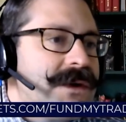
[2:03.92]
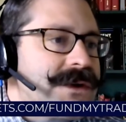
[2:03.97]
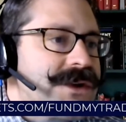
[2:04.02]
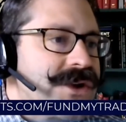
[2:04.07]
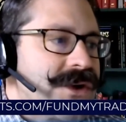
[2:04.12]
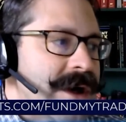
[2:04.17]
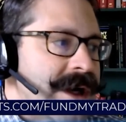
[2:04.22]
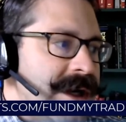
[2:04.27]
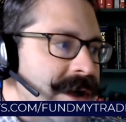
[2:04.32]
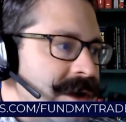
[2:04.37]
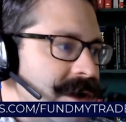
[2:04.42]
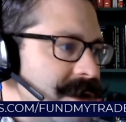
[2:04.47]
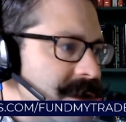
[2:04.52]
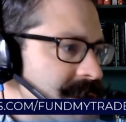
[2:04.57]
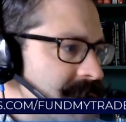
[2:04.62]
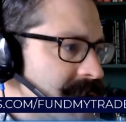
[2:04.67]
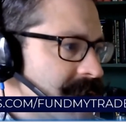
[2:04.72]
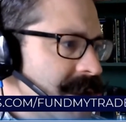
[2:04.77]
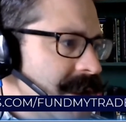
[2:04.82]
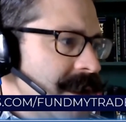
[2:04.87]

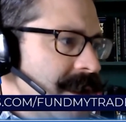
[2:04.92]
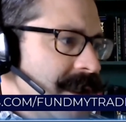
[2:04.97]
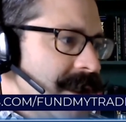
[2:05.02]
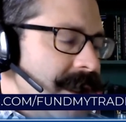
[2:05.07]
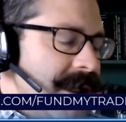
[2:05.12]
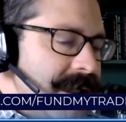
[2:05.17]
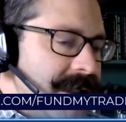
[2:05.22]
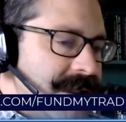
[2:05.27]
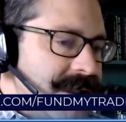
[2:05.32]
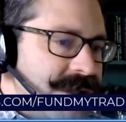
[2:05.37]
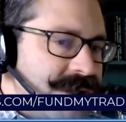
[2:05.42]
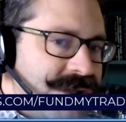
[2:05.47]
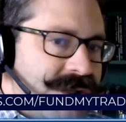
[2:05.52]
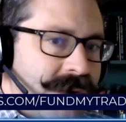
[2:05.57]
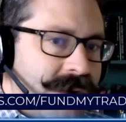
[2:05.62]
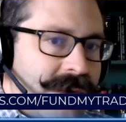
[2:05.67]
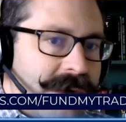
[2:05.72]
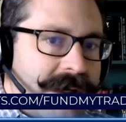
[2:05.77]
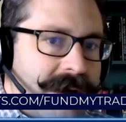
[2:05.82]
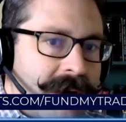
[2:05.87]
traders to
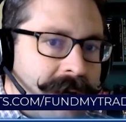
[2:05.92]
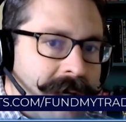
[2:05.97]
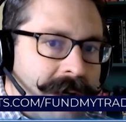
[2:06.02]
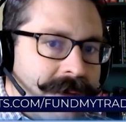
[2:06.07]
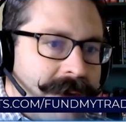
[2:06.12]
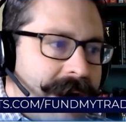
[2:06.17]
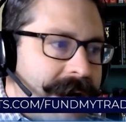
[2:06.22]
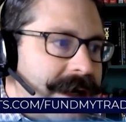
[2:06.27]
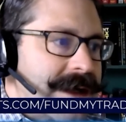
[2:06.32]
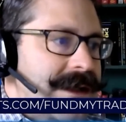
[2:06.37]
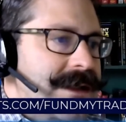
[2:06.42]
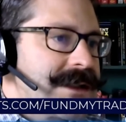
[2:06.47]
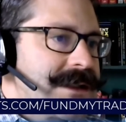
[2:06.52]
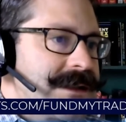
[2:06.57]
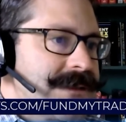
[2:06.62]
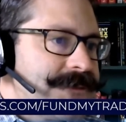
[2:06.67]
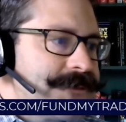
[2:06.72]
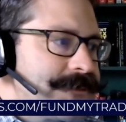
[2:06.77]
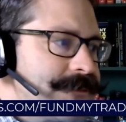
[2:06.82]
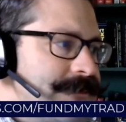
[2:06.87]
join our
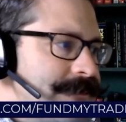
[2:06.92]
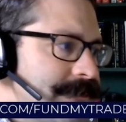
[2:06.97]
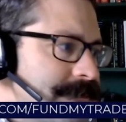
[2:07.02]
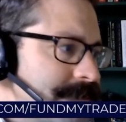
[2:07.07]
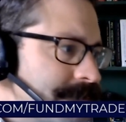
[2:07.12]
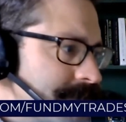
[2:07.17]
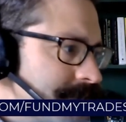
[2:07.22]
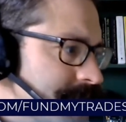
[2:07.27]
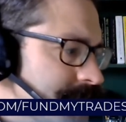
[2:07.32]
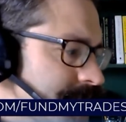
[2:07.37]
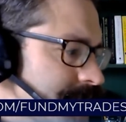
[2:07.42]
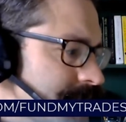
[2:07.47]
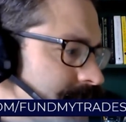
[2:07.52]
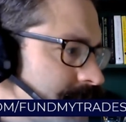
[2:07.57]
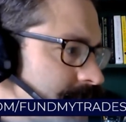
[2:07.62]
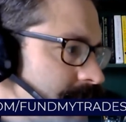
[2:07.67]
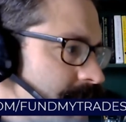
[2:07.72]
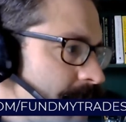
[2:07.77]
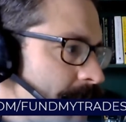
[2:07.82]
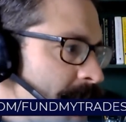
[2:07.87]
ranks.
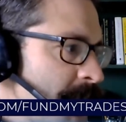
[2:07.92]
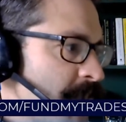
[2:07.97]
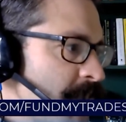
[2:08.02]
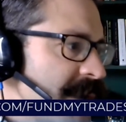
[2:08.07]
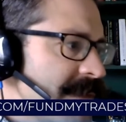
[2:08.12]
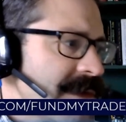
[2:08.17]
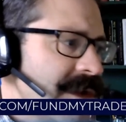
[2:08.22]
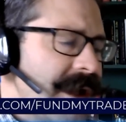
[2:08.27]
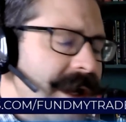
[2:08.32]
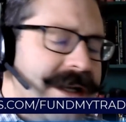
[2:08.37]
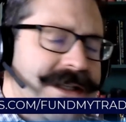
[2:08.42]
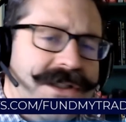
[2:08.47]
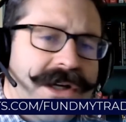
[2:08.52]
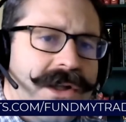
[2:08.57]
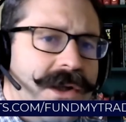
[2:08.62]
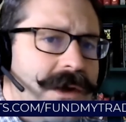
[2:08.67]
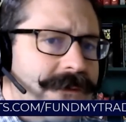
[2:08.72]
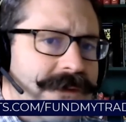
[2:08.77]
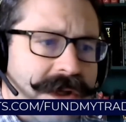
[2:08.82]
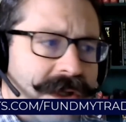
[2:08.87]
We have clients all
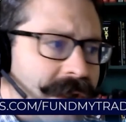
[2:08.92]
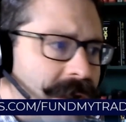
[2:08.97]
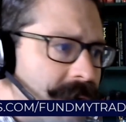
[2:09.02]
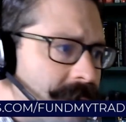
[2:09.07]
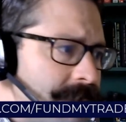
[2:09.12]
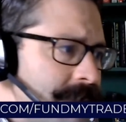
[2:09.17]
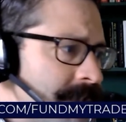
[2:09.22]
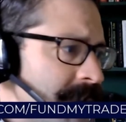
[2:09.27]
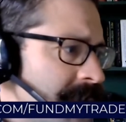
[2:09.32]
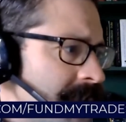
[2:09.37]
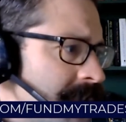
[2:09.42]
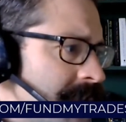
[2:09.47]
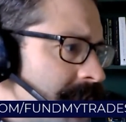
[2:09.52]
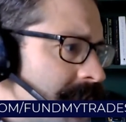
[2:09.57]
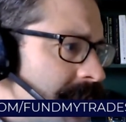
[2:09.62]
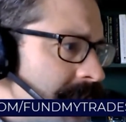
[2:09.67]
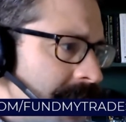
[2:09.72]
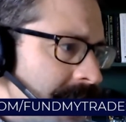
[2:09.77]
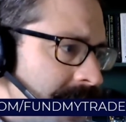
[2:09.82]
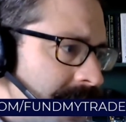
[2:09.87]
over the globe
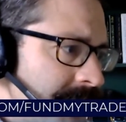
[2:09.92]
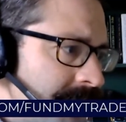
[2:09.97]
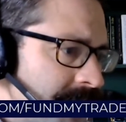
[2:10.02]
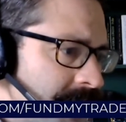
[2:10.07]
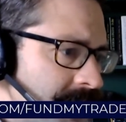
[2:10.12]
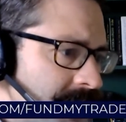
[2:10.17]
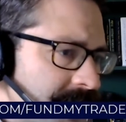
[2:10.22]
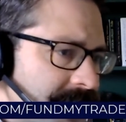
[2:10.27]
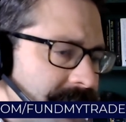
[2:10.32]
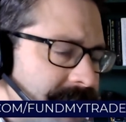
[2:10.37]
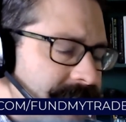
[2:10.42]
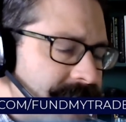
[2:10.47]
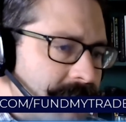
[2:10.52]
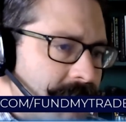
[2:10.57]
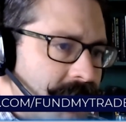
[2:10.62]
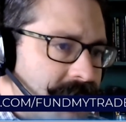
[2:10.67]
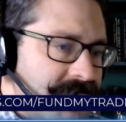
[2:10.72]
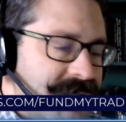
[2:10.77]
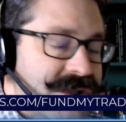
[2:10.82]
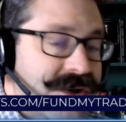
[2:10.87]
uh, that are looking for
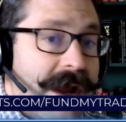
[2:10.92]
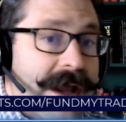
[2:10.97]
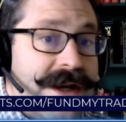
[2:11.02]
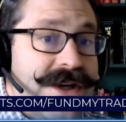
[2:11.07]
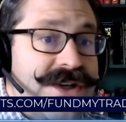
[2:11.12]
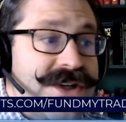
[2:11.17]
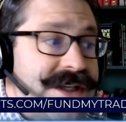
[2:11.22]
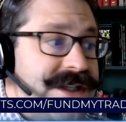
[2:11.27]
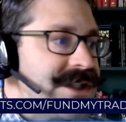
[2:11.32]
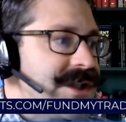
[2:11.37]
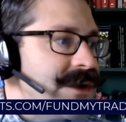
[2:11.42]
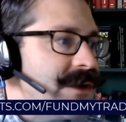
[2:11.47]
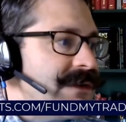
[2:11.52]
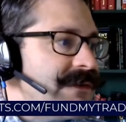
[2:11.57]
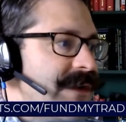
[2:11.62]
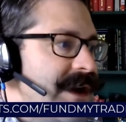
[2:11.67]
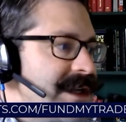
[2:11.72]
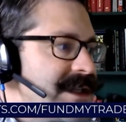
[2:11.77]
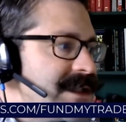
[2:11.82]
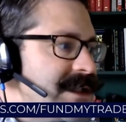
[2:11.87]
more strategies to
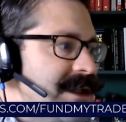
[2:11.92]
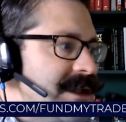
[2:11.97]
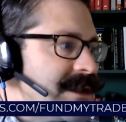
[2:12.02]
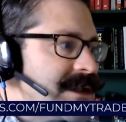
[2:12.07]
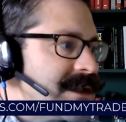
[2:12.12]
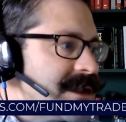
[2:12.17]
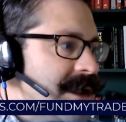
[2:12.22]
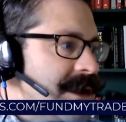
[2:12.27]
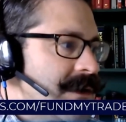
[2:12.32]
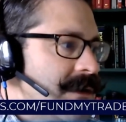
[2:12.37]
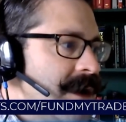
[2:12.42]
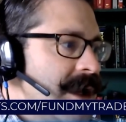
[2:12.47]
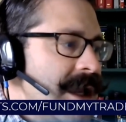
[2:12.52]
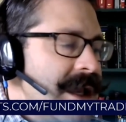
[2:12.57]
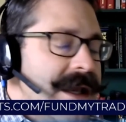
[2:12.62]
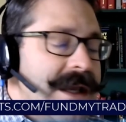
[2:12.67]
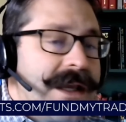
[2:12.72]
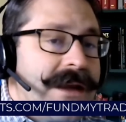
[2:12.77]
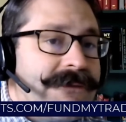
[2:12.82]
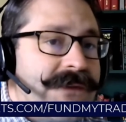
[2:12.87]
invest in. So
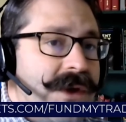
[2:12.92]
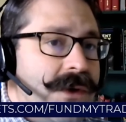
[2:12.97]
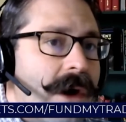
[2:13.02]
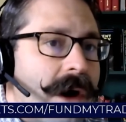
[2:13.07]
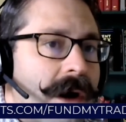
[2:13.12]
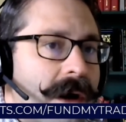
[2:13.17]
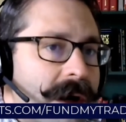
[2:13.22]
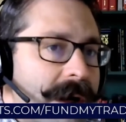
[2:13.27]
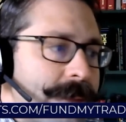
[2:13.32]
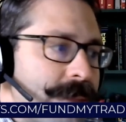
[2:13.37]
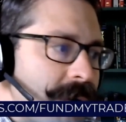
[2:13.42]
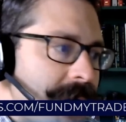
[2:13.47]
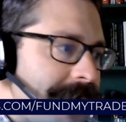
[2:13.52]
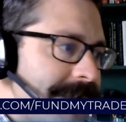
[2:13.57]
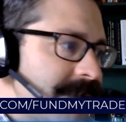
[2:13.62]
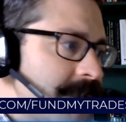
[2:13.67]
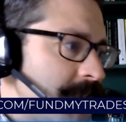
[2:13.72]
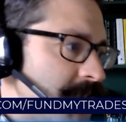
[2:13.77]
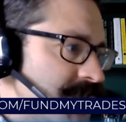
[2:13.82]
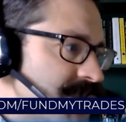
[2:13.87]
if you are a
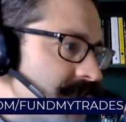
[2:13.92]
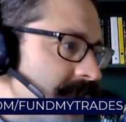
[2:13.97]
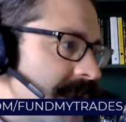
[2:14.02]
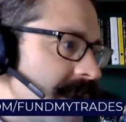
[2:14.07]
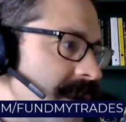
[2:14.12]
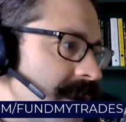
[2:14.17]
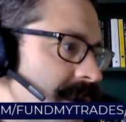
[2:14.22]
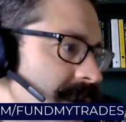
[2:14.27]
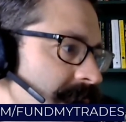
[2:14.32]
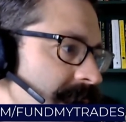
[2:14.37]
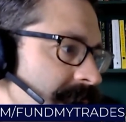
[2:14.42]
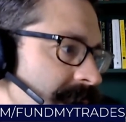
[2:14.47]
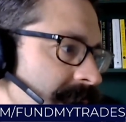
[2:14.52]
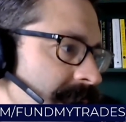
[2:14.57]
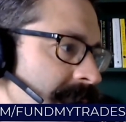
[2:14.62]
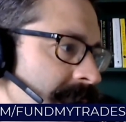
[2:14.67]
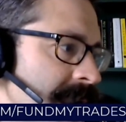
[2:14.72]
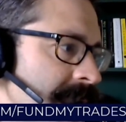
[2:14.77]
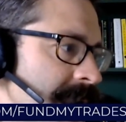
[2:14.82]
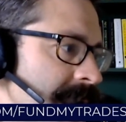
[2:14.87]
profitable trader
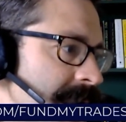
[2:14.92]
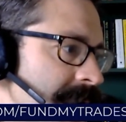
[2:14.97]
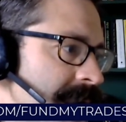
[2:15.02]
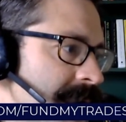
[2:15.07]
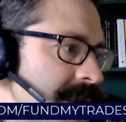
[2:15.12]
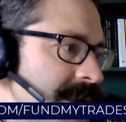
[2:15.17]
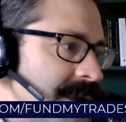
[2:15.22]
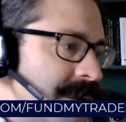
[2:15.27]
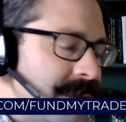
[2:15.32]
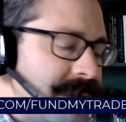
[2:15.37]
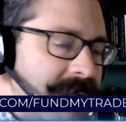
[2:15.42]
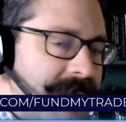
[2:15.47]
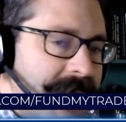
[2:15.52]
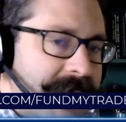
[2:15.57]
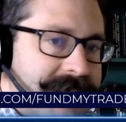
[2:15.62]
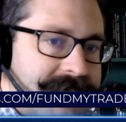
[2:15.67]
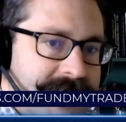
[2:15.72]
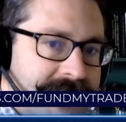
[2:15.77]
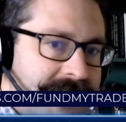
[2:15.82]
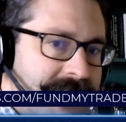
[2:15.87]
and you would
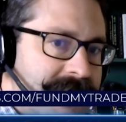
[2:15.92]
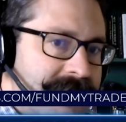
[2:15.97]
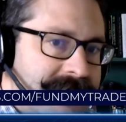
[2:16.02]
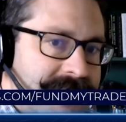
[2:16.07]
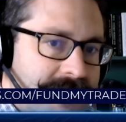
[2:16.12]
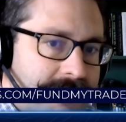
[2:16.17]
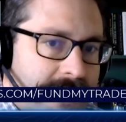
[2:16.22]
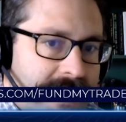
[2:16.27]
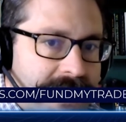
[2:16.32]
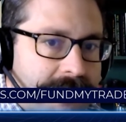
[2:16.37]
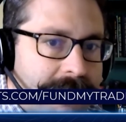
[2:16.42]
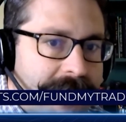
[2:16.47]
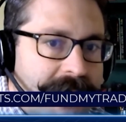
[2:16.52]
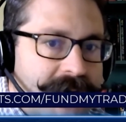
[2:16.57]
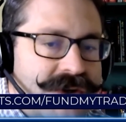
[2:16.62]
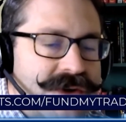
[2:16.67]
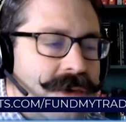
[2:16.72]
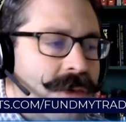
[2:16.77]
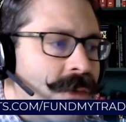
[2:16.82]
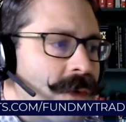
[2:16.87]
like to get into the money
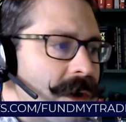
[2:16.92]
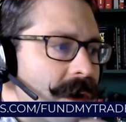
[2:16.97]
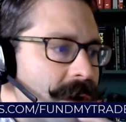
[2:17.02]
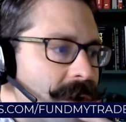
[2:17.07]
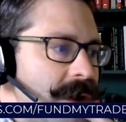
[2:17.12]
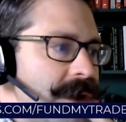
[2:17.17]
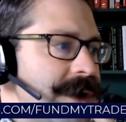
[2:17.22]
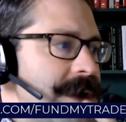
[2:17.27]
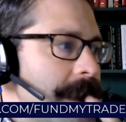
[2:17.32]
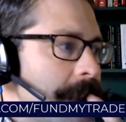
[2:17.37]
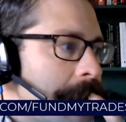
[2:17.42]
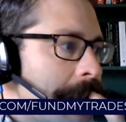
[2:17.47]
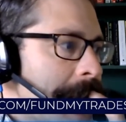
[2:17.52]
manager world,